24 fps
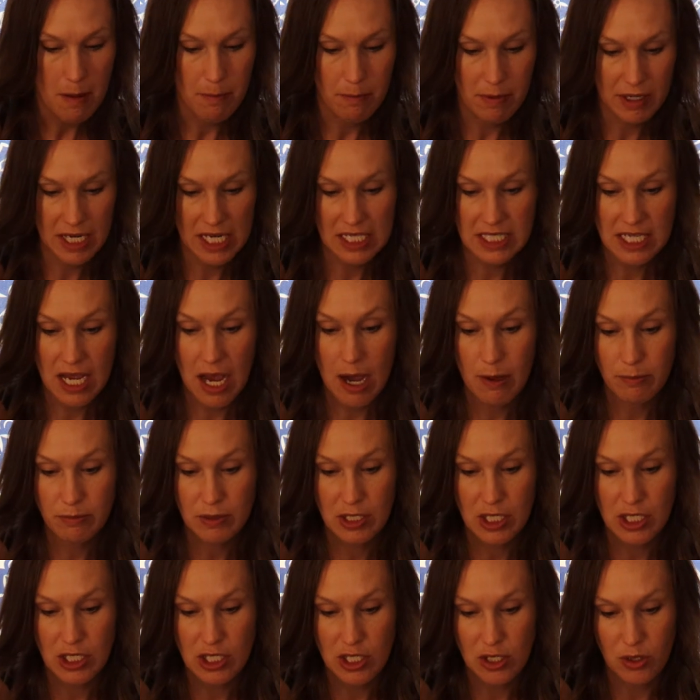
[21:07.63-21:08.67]
But it's up
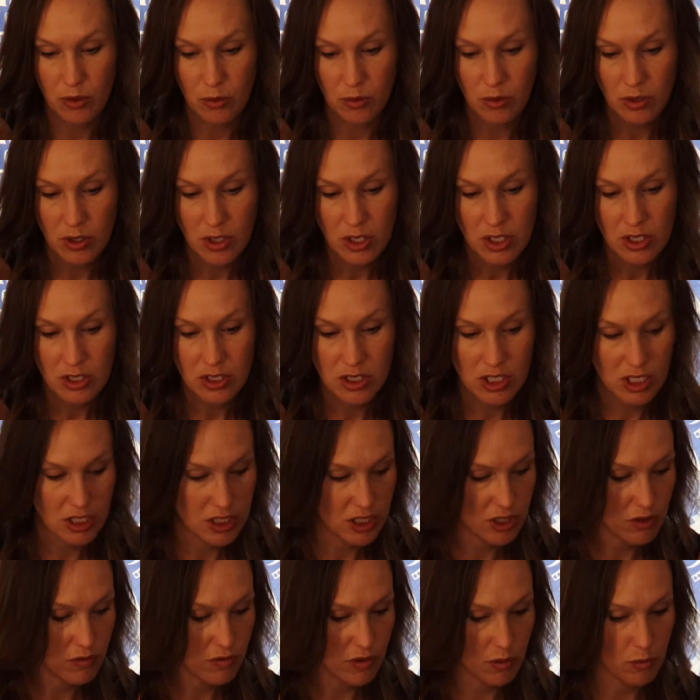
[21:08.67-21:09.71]
to you to
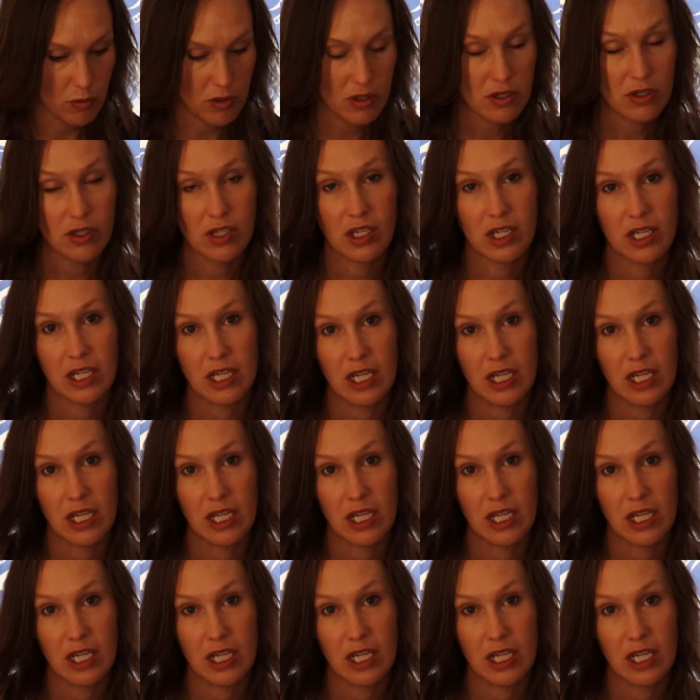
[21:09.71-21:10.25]
do the work.